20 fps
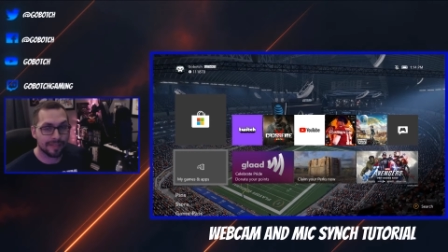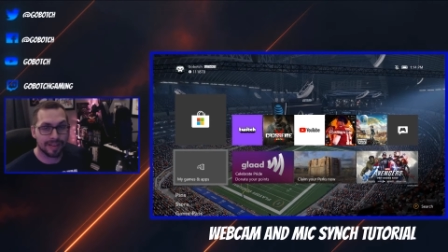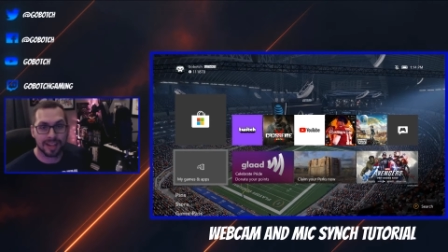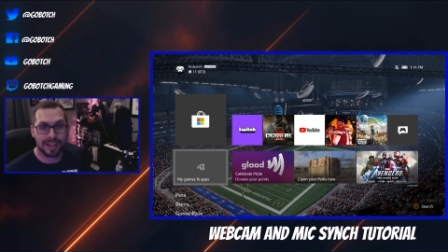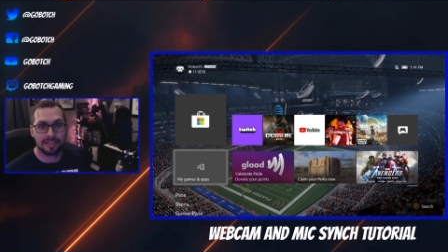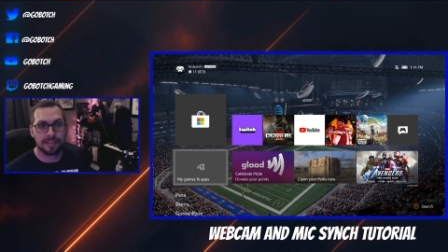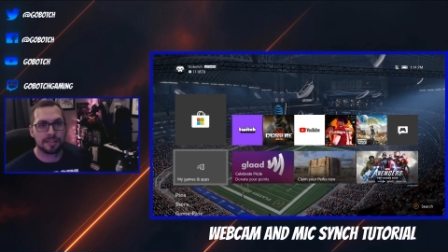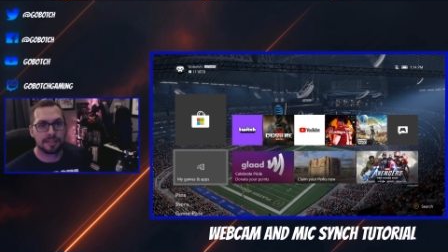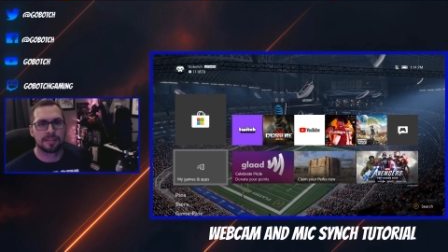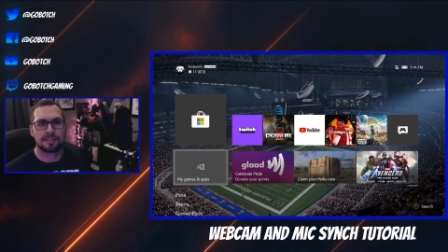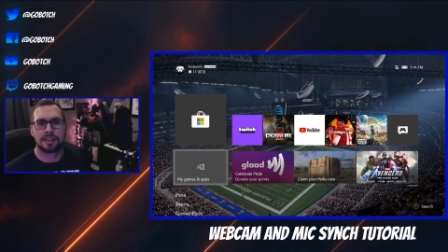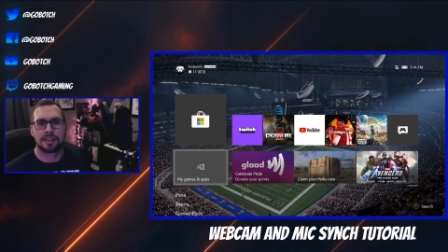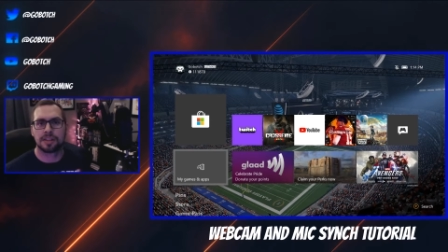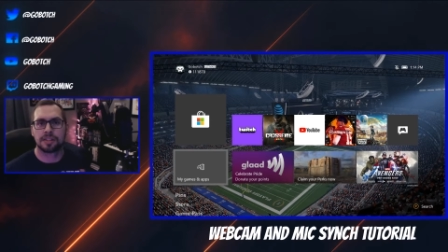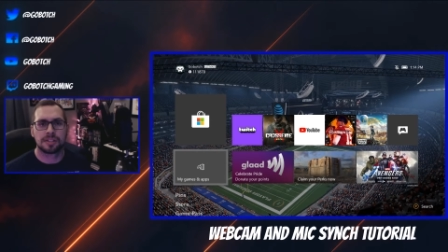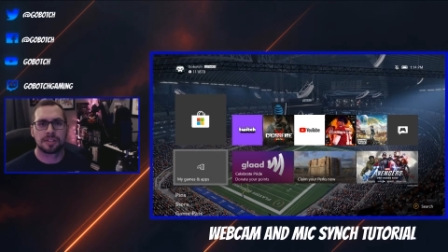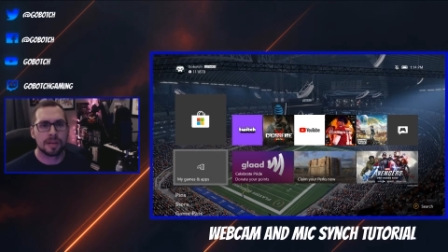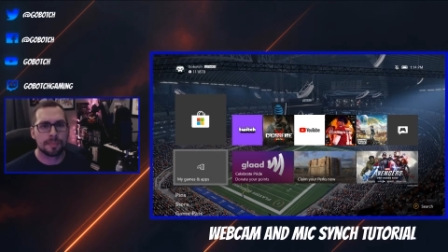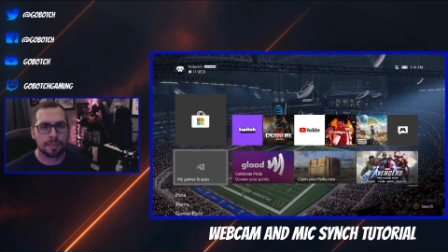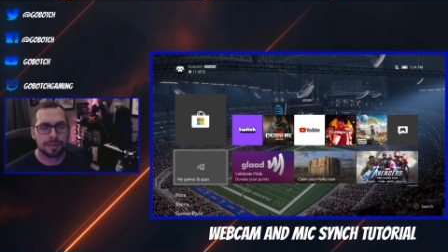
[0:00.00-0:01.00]
Again, this is a
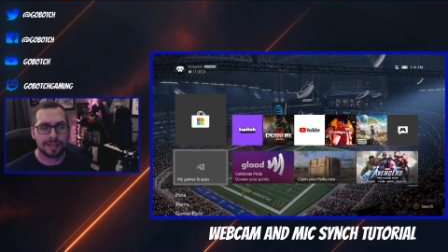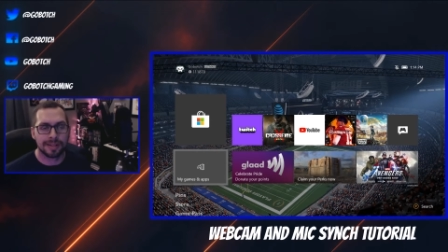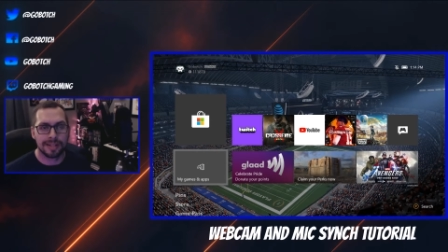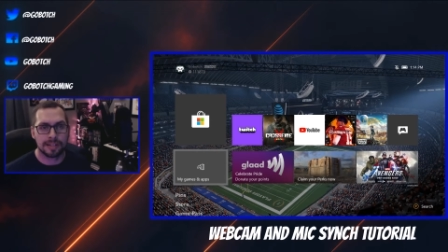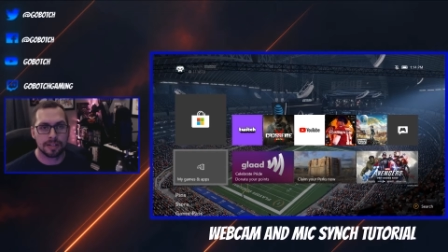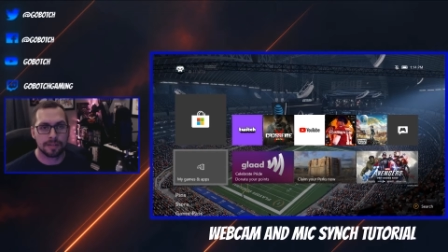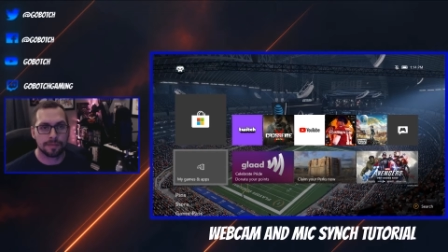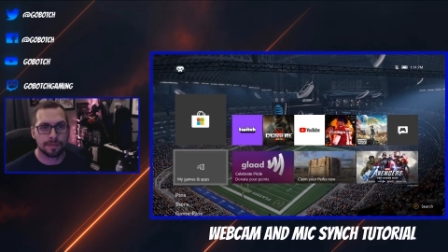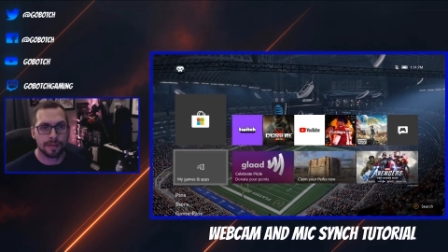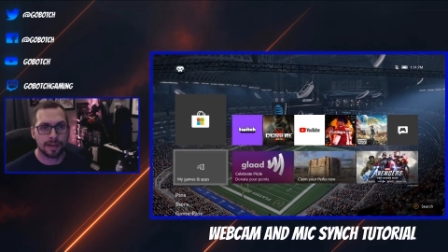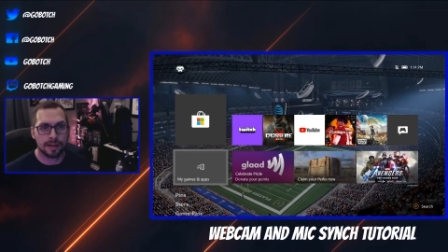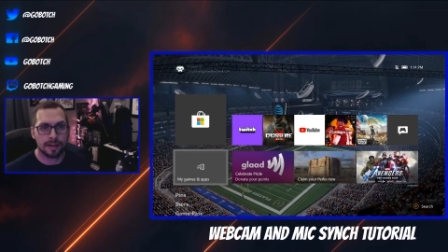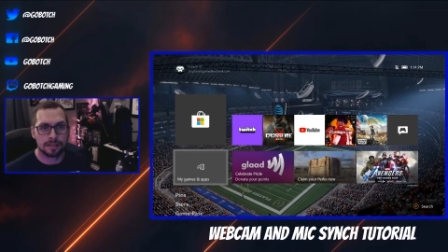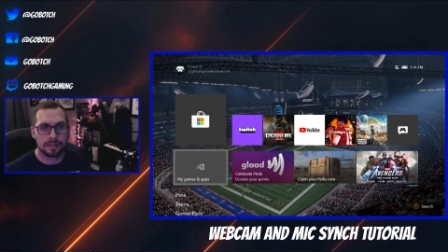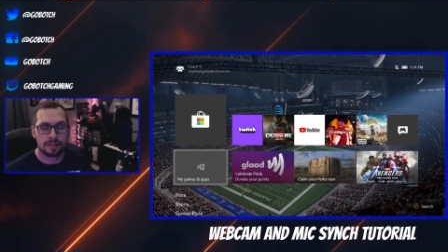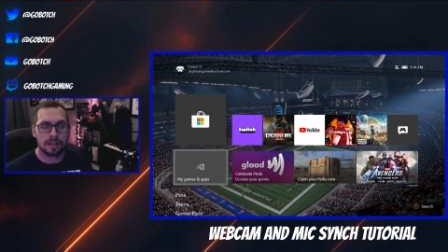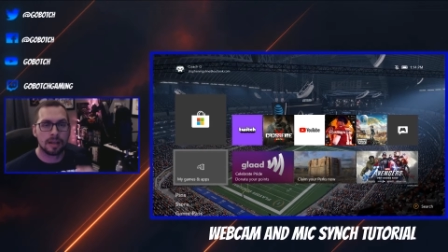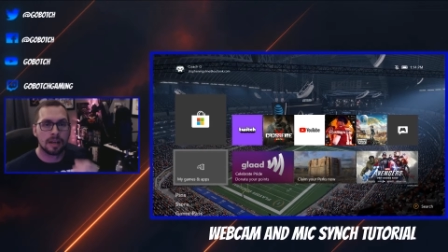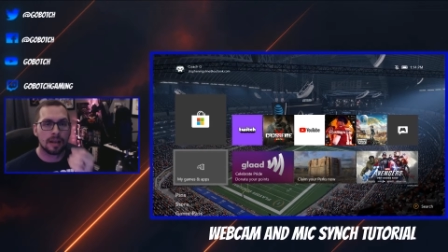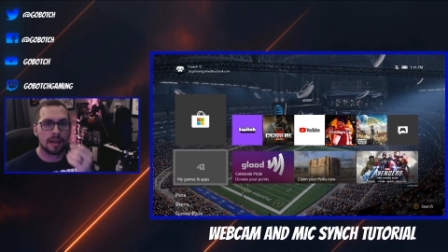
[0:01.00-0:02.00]
simple, easy
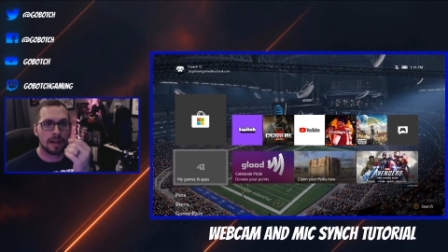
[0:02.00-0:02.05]
fix.